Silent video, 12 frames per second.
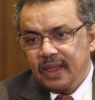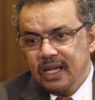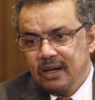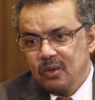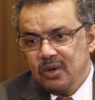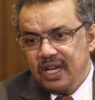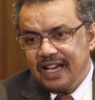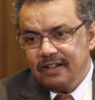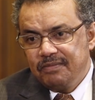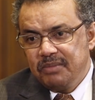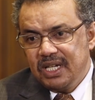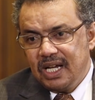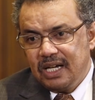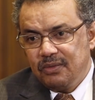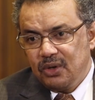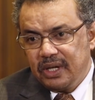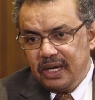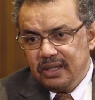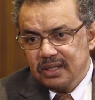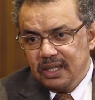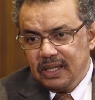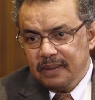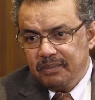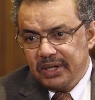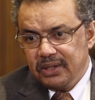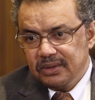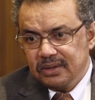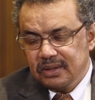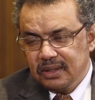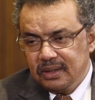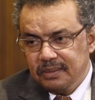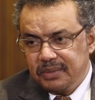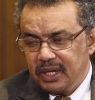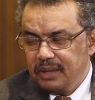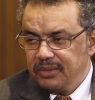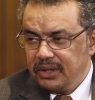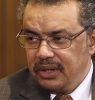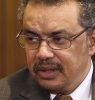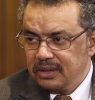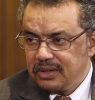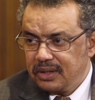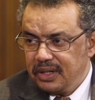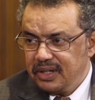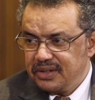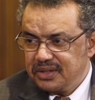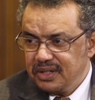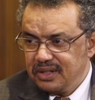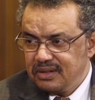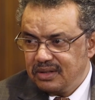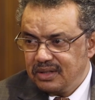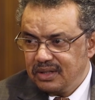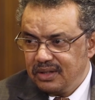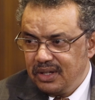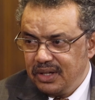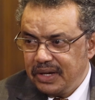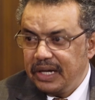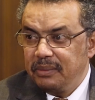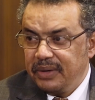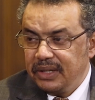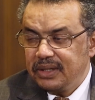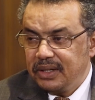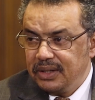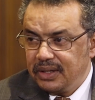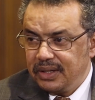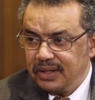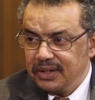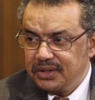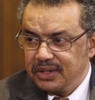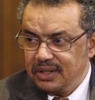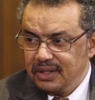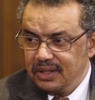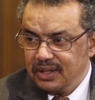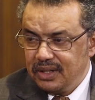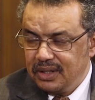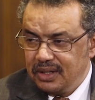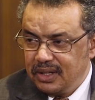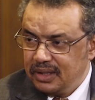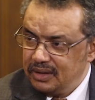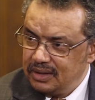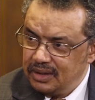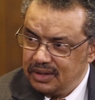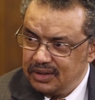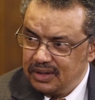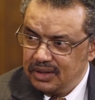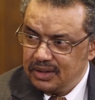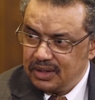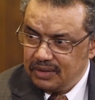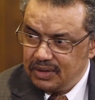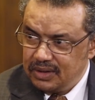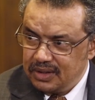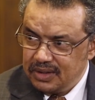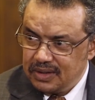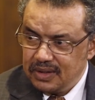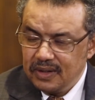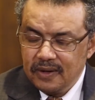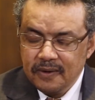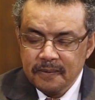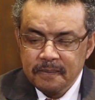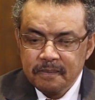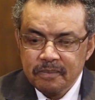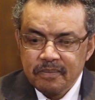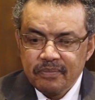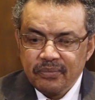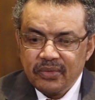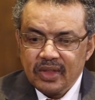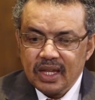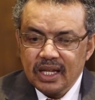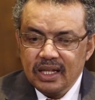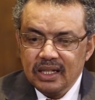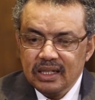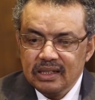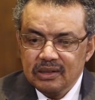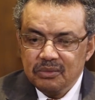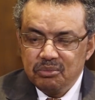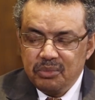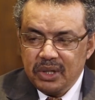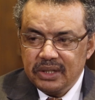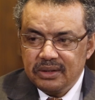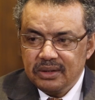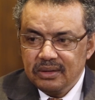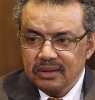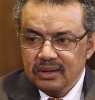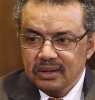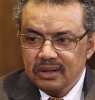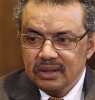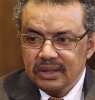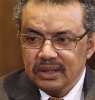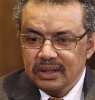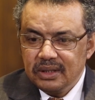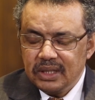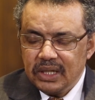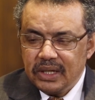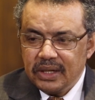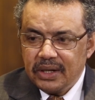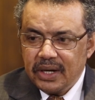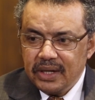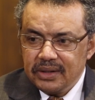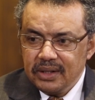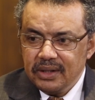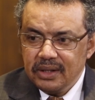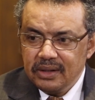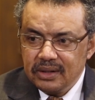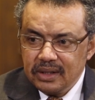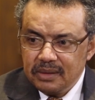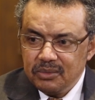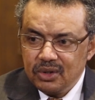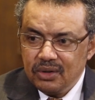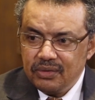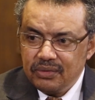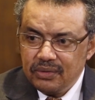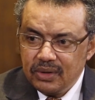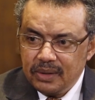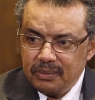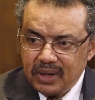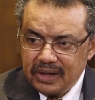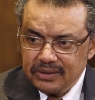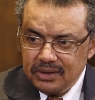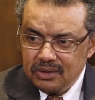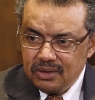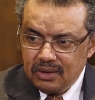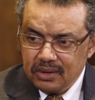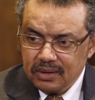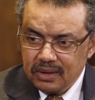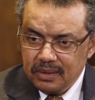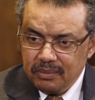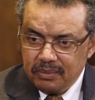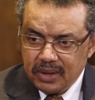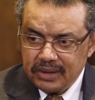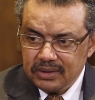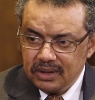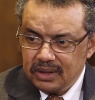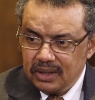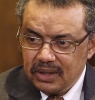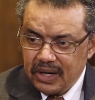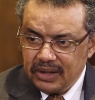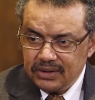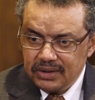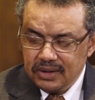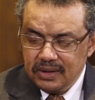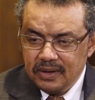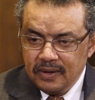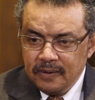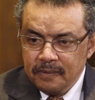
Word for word: You know, we have been advocating about uh, primary health care since uh, the Alma-Ata Declaration in the 1970s. Uh, but uh, I think in terms of uh, practice or uh, practical action,